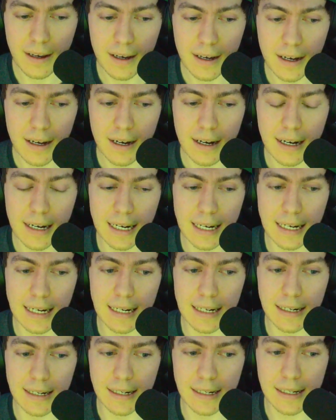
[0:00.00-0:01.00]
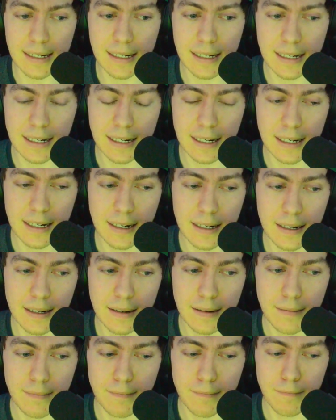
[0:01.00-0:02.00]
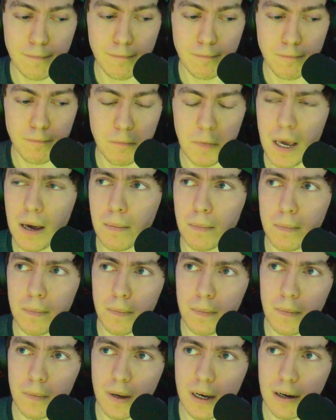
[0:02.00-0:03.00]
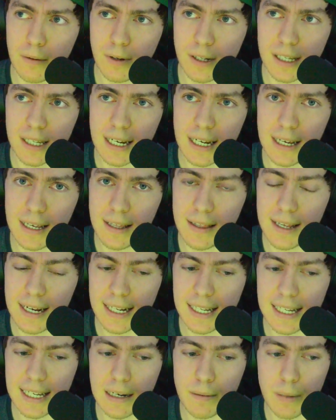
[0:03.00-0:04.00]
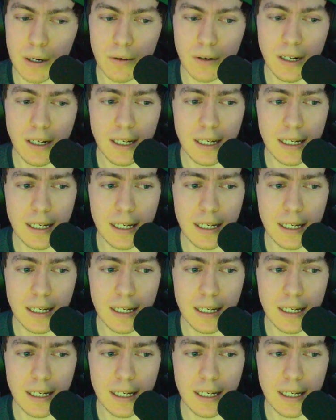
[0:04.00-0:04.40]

And yeah, I would say that's about it.